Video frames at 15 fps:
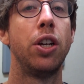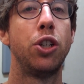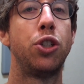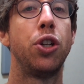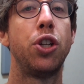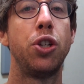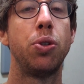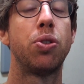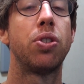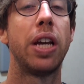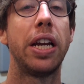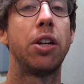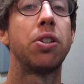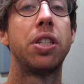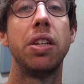should you
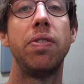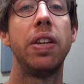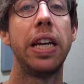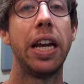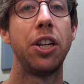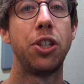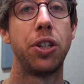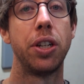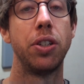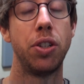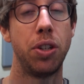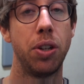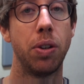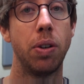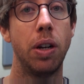set your deviation
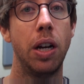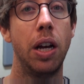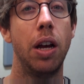to,